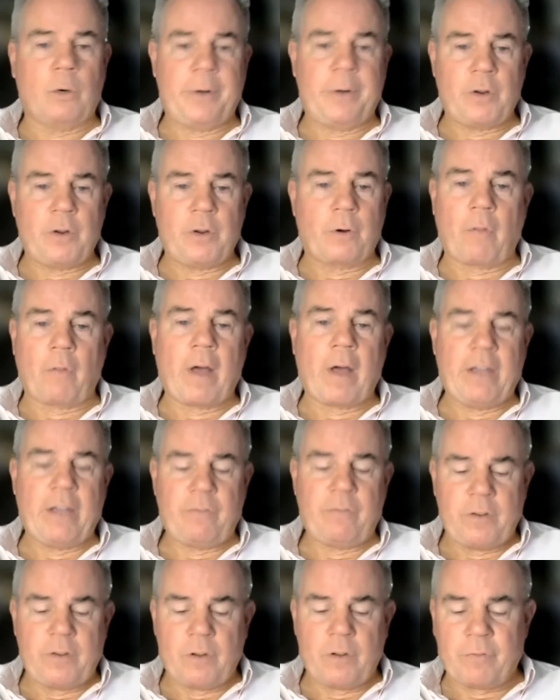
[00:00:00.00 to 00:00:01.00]
in your
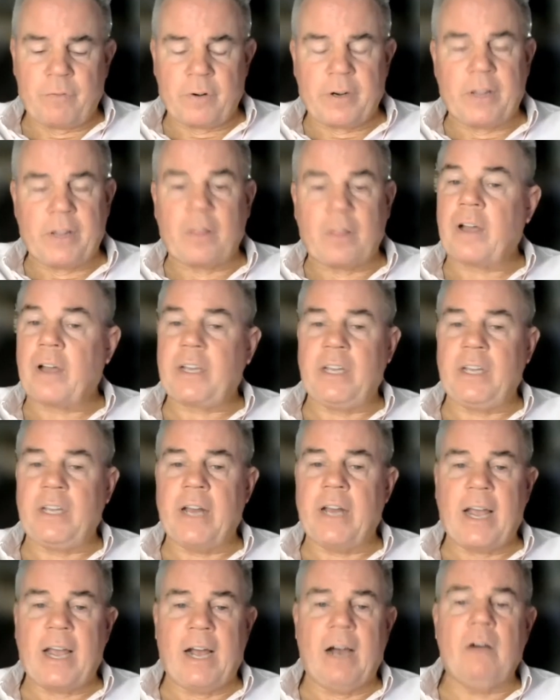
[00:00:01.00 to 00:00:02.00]
life. And you're very lucky
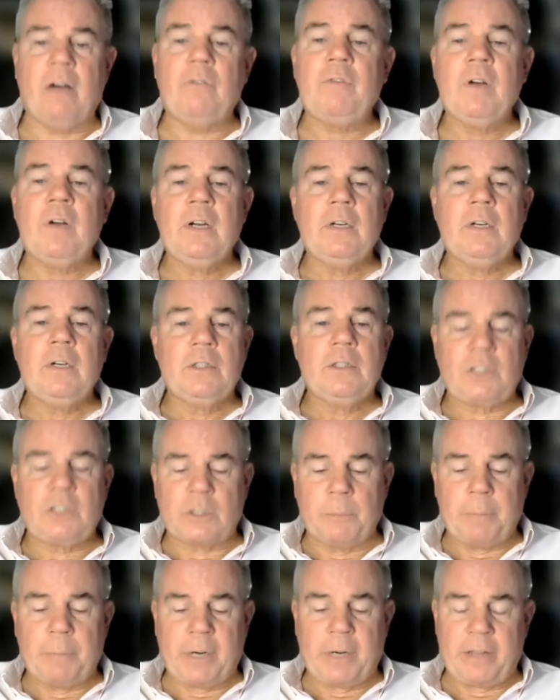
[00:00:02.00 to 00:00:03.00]
to have
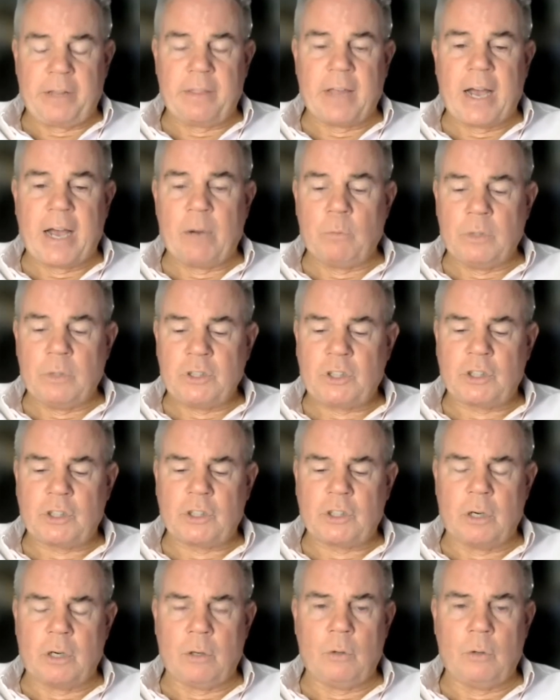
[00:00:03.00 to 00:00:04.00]
somebody that was
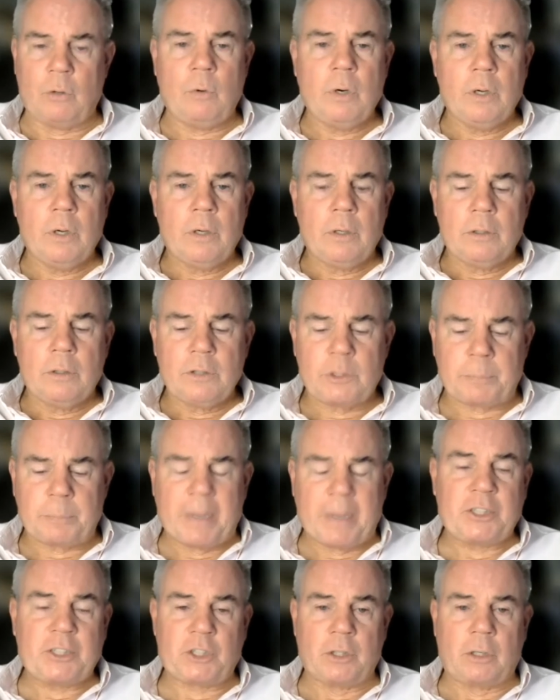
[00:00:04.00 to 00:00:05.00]
so
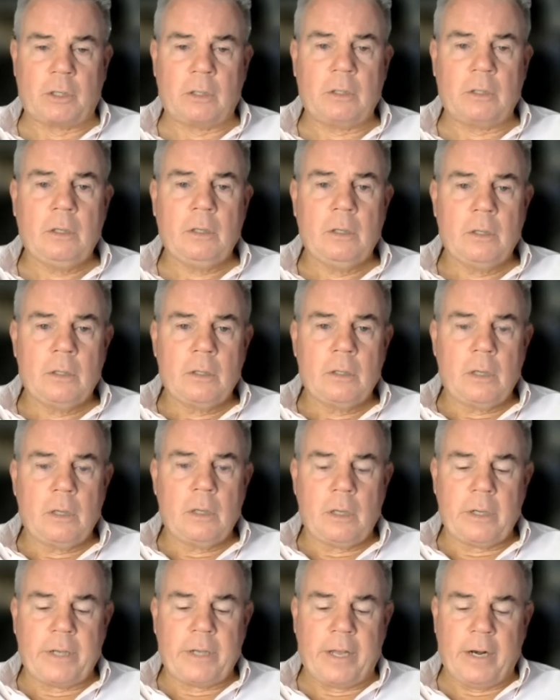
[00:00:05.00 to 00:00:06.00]
special,
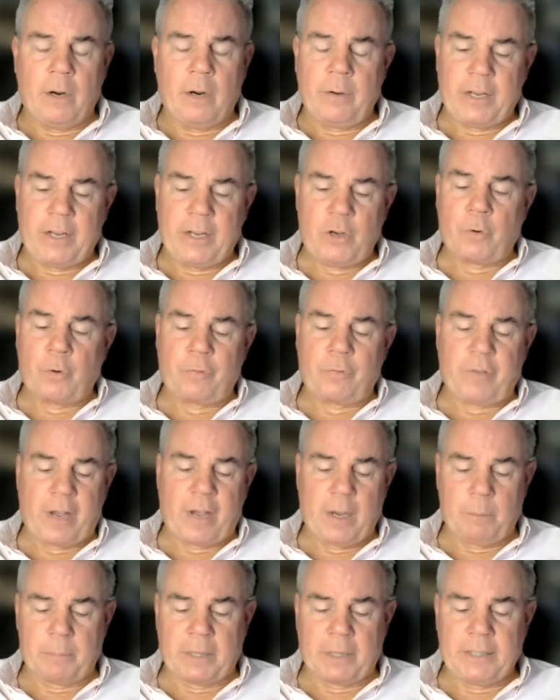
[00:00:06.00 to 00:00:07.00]
you know, in your
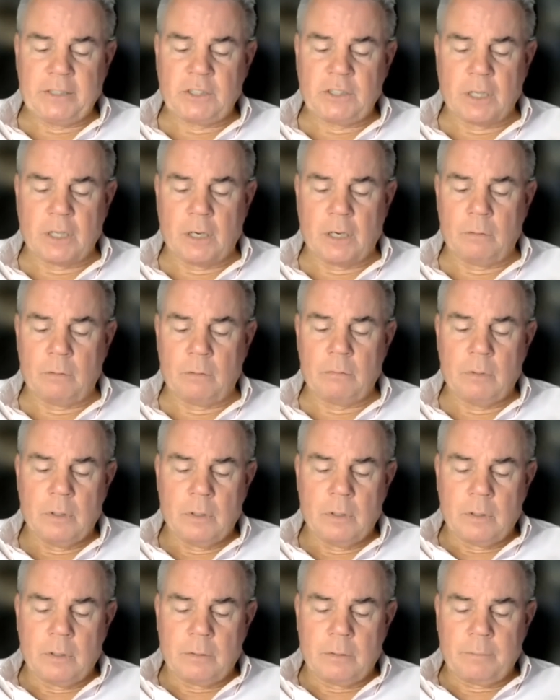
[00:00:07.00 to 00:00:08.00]
family. So
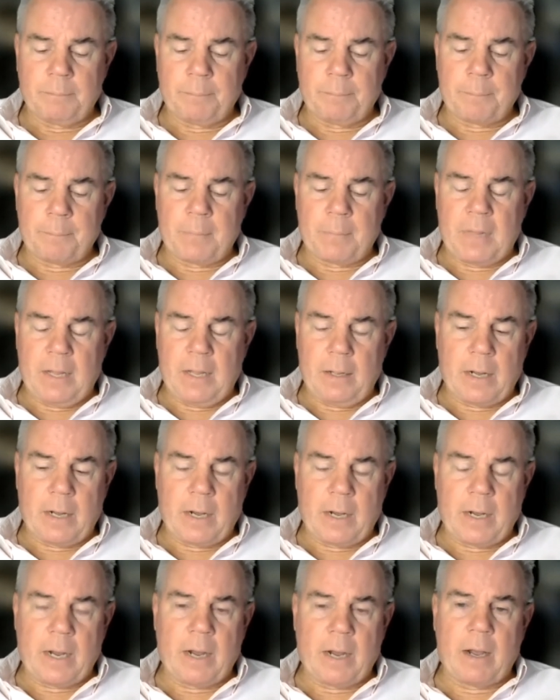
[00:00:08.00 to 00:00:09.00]

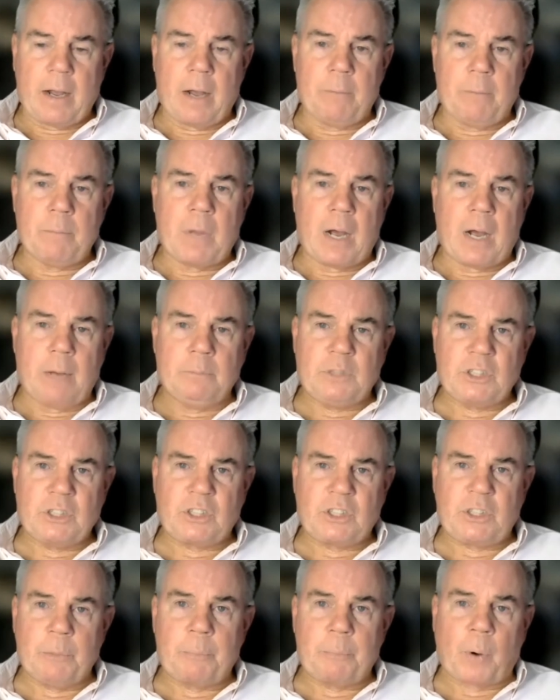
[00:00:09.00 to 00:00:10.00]
I'm
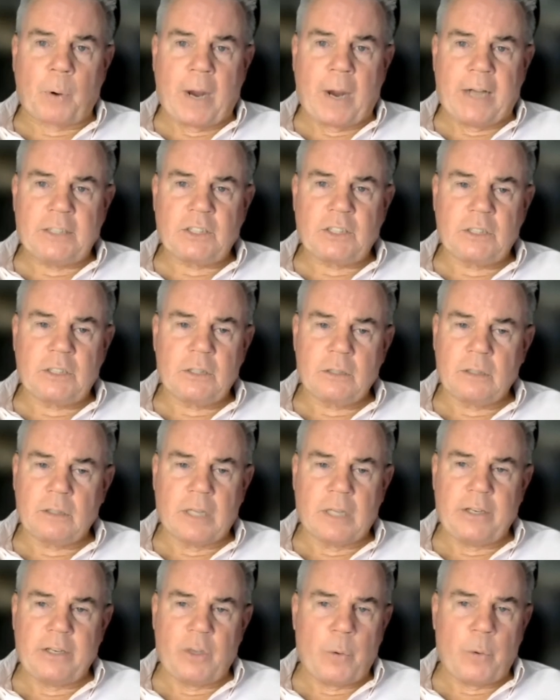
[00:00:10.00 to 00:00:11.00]
just impressed
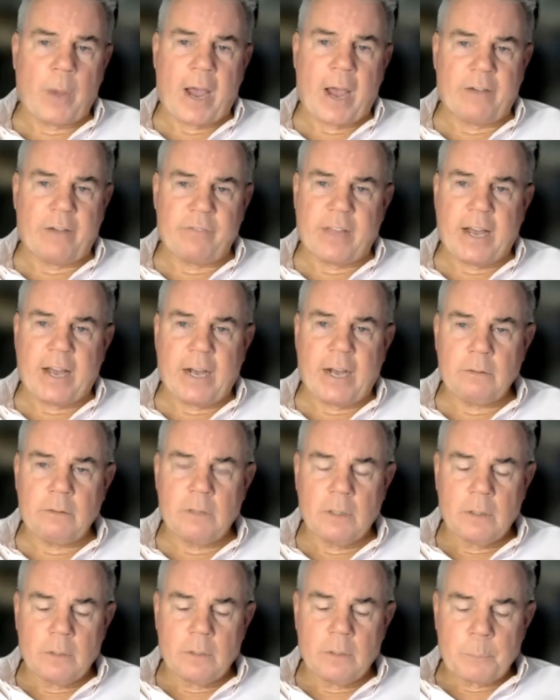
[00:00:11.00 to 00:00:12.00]
that you have that.
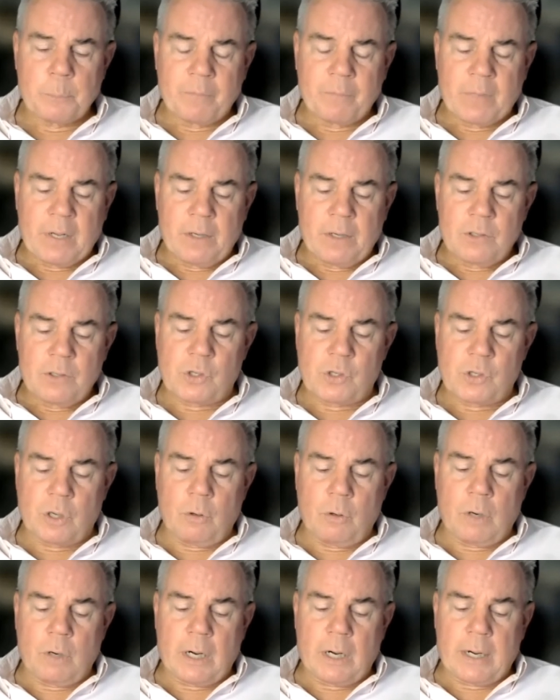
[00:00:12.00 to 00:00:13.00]

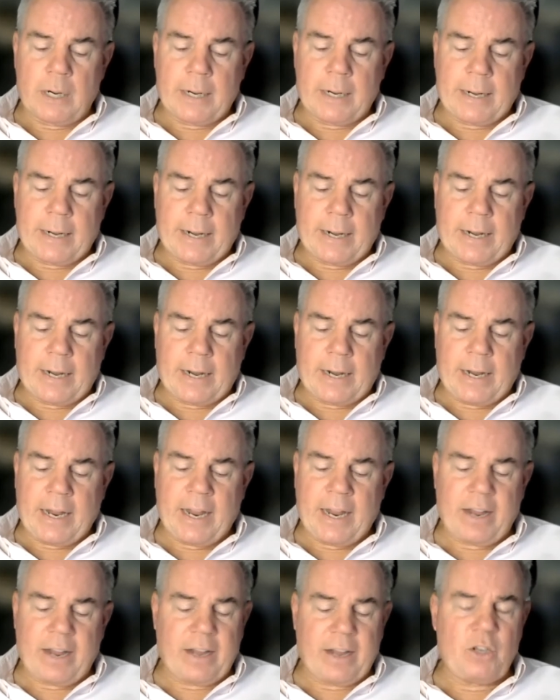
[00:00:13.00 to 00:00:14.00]
So
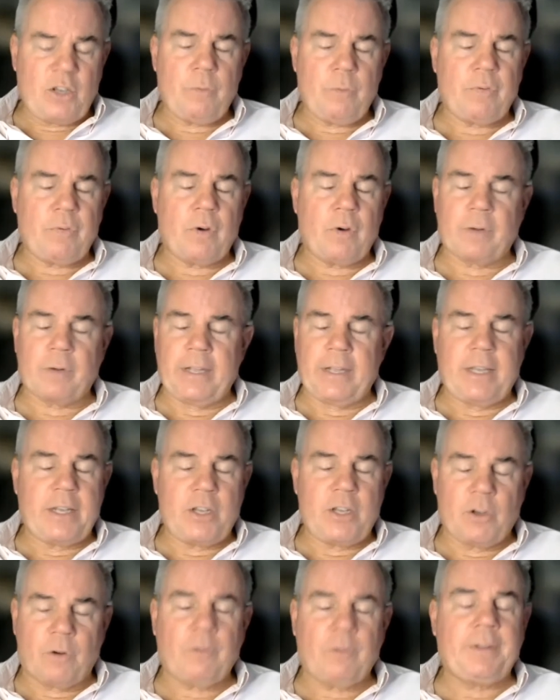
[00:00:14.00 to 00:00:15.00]

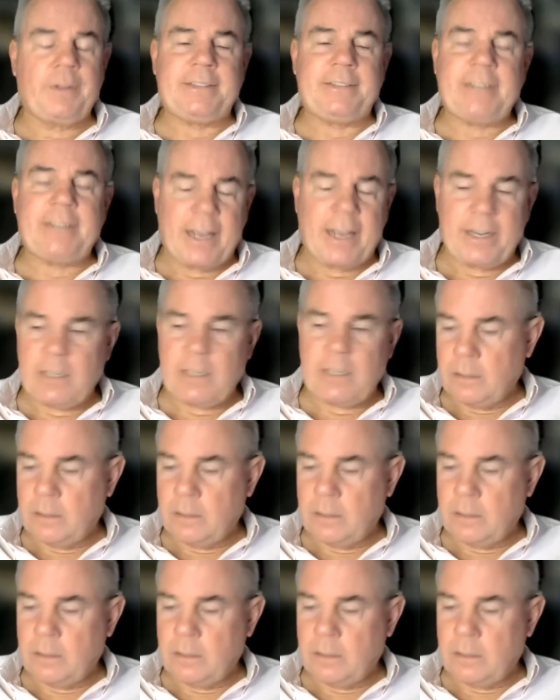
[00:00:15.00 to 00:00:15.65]
you're only 10.